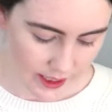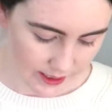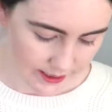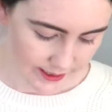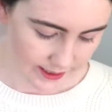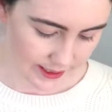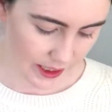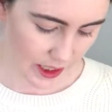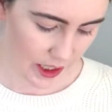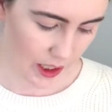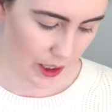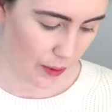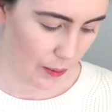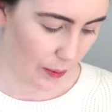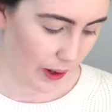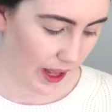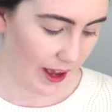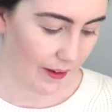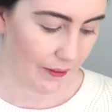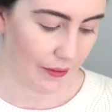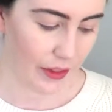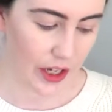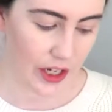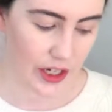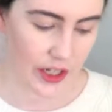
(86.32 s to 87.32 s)
So we
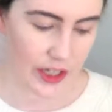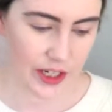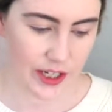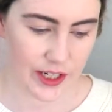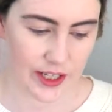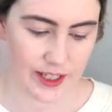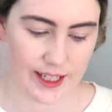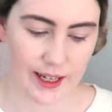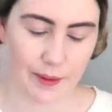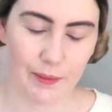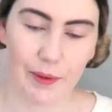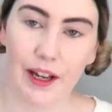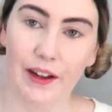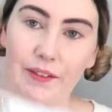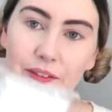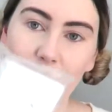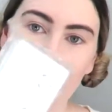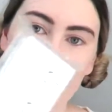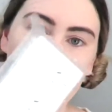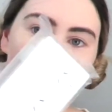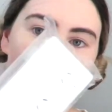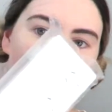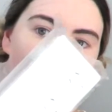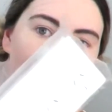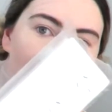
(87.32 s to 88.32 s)
have those and we have
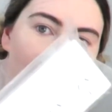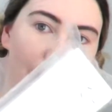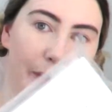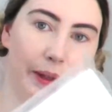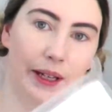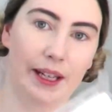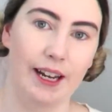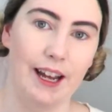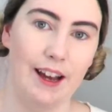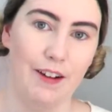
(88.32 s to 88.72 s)
these so we can